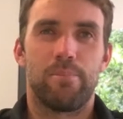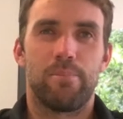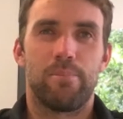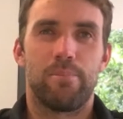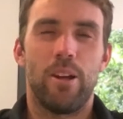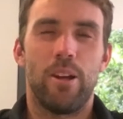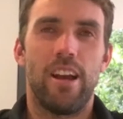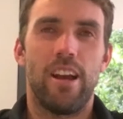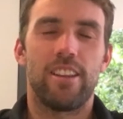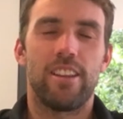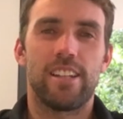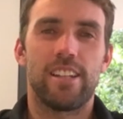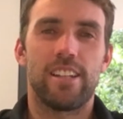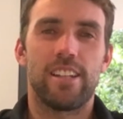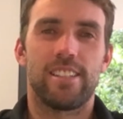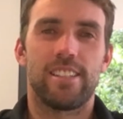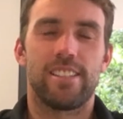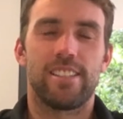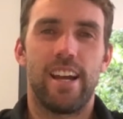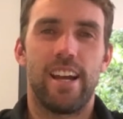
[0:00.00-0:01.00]
Boat I'd like
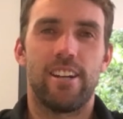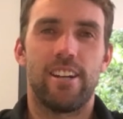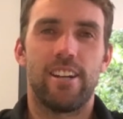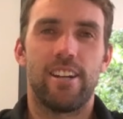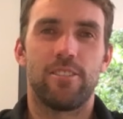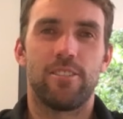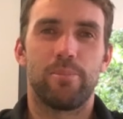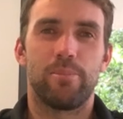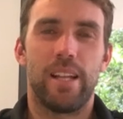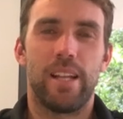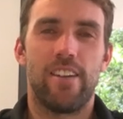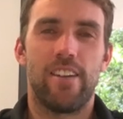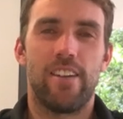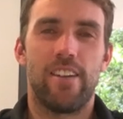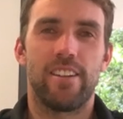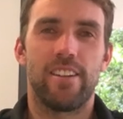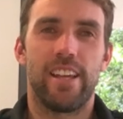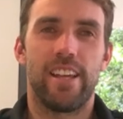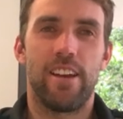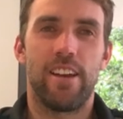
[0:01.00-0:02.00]
to sail but
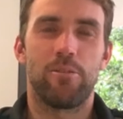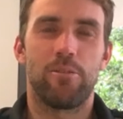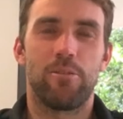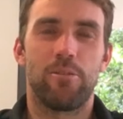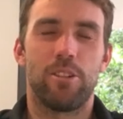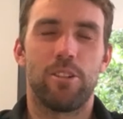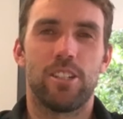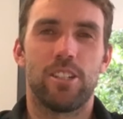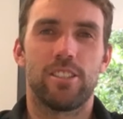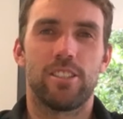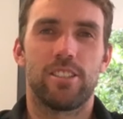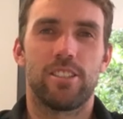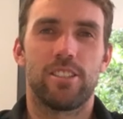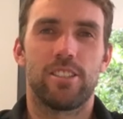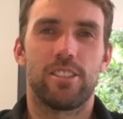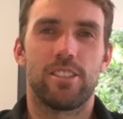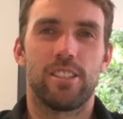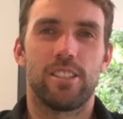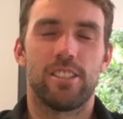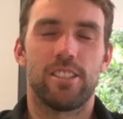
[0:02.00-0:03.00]
haven't yet
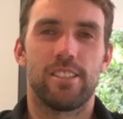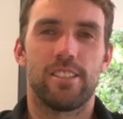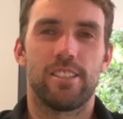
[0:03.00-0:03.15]
was,